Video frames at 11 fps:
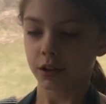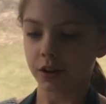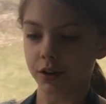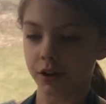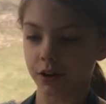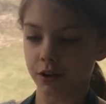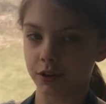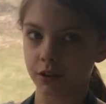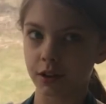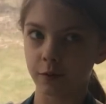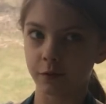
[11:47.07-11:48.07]
your
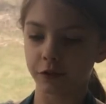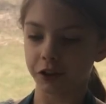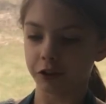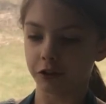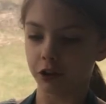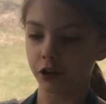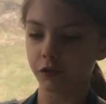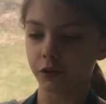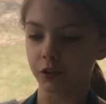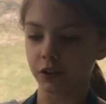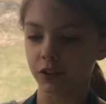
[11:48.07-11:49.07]
tin foil over
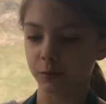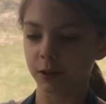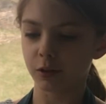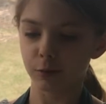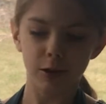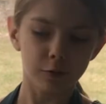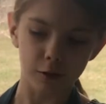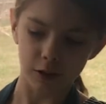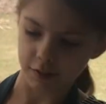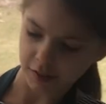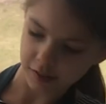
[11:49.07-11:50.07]
this because we don't
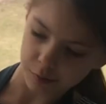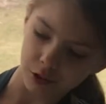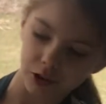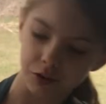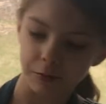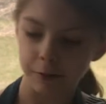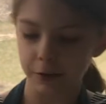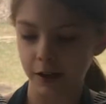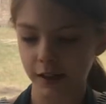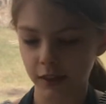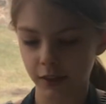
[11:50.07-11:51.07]
want this moist. We want
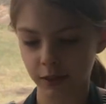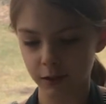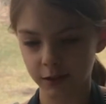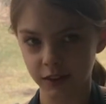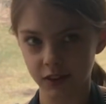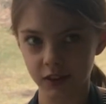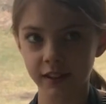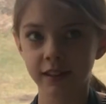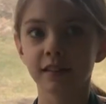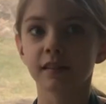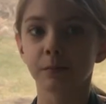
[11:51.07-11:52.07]

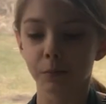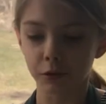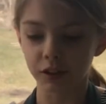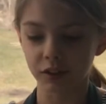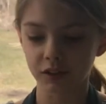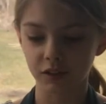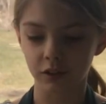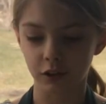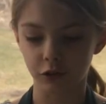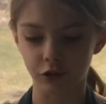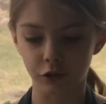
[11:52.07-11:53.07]
this moist. I'll
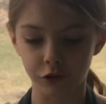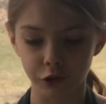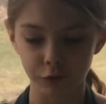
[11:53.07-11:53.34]
show you.